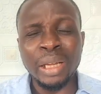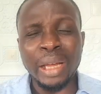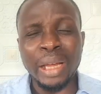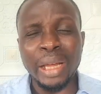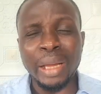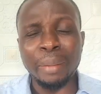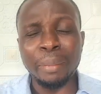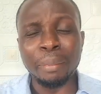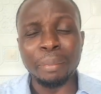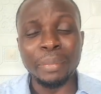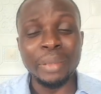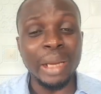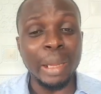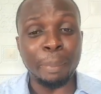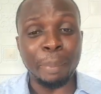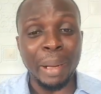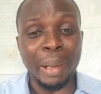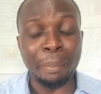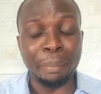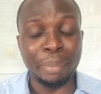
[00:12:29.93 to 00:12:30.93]

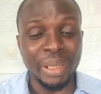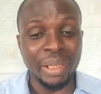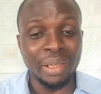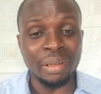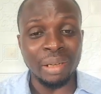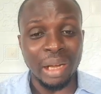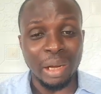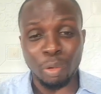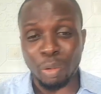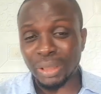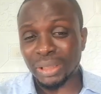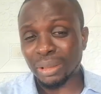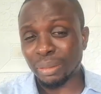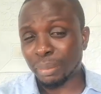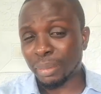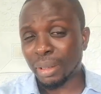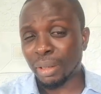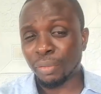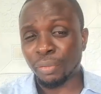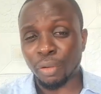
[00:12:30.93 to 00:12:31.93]
NEPA bill, and quite a
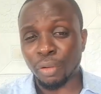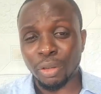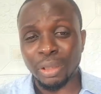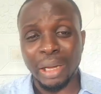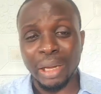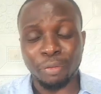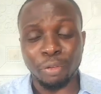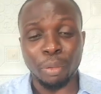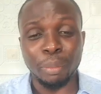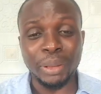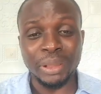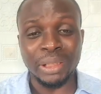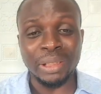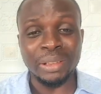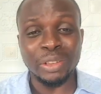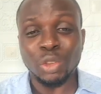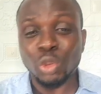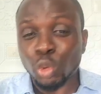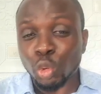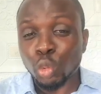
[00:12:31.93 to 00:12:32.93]
number of other
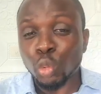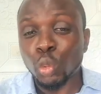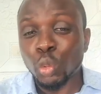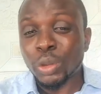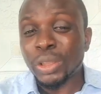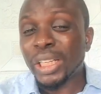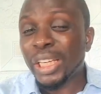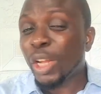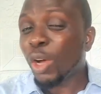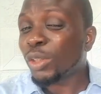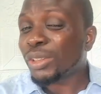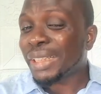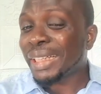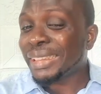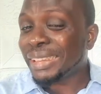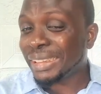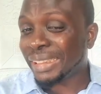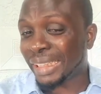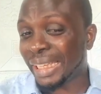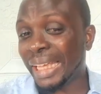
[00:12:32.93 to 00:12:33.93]
information to really
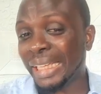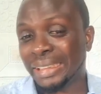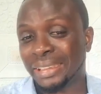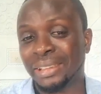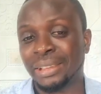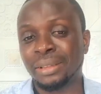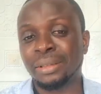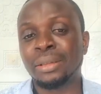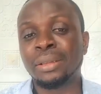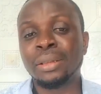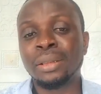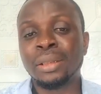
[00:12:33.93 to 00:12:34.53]
authenticate,